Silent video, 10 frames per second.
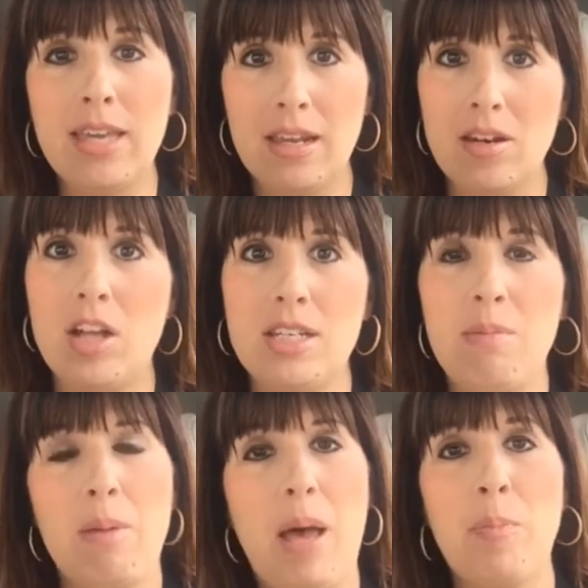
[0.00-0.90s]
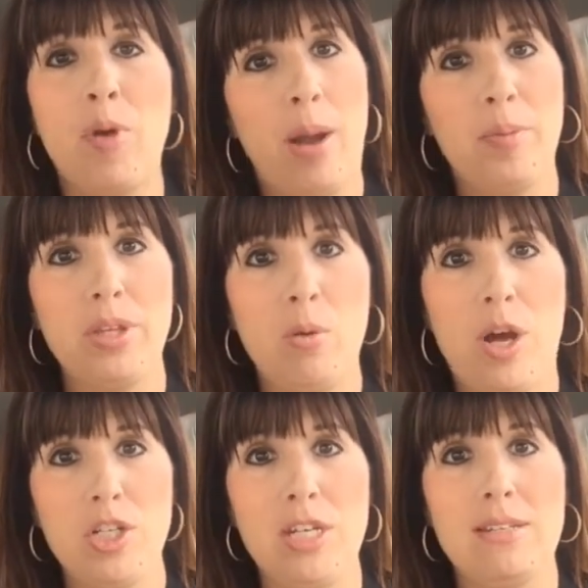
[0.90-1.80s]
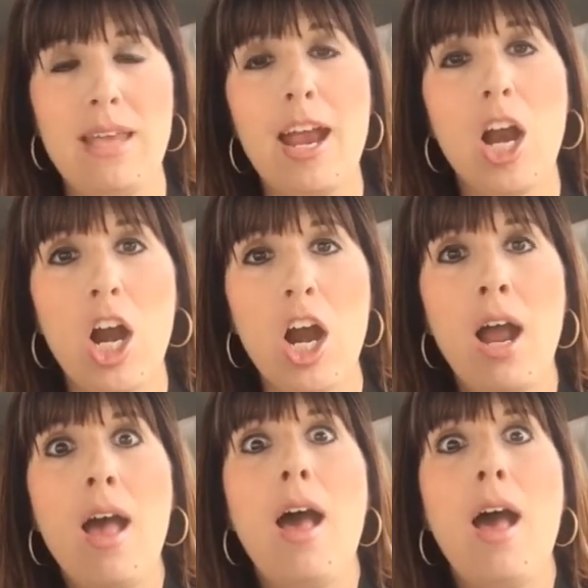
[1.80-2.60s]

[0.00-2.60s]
getting on to him about properly washing his hair